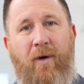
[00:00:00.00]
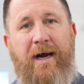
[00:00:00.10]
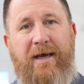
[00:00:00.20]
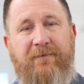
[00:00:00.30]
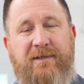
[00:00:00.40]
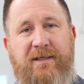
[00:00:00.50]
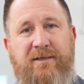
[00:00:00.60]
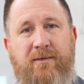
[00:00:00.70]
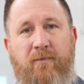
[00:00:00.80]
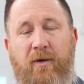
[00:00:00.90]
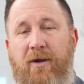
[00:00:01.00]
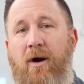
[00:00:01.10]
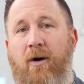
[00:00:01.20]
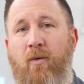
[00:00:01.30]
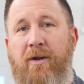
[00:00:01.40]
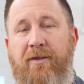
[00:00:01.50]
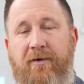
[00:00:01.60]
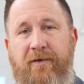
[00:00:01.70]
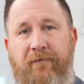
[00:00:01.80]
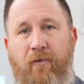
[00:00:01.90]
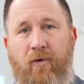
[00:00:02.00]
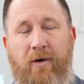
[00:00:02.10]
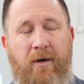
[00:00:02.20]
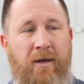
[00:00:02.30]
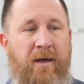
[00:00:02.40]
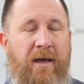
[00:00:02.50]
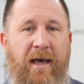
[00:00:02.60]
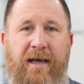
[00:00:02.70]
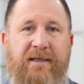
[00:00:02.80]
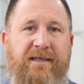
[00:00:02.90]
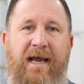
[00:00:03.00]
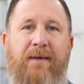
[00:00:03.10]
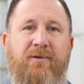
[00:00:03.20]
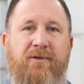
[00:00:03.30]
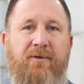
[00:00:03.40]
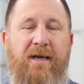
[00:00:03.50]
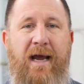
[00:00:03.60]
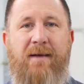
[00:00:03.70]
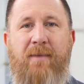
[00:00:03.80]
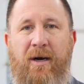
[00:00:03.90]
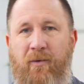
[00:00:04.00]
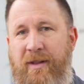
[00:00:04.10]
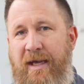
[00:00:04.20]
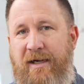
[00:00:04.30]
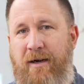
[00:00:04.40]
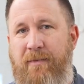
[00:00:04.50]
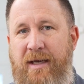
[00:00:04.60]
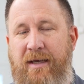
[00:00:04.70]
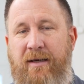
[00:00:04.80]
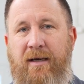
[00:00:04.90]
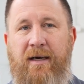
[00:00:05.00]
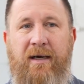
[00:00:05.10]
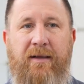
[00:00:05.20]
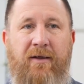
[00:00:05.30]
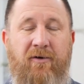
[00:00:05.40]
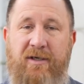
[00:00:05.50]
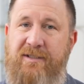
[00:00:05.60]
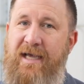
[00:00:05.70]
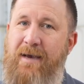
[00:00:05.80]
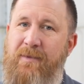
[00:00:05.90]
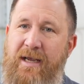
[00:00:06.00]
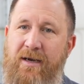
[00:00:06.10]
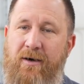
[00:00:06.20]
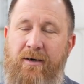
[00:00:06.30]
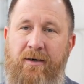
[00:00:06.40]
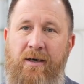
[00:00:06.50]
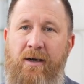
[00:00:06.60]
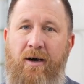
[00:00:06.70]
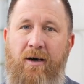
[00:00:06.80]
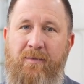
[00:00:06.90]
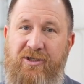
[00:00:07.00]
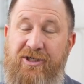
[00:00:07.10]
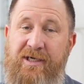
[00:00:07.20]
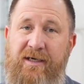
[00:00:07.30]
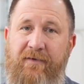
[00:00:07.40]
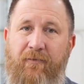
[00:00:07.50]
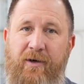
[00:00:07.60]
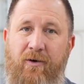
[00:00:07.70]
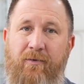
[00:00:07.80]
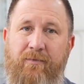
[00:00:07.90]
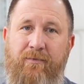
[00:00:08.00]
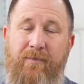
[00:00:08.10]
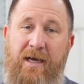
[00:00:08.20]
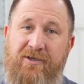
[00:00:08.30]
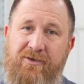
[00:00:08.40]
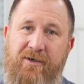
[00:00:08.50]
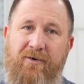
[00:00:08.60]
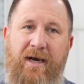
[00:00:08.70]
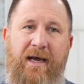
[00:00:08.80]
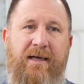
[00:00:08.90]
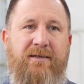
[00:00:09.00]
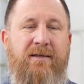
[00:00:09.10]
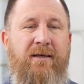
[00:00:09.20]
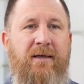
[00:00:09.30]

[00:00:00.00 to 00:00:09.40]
YF system with R134, and it's an absolute nightmare when they come in. They'll contaminate our machine if we don't measure it right.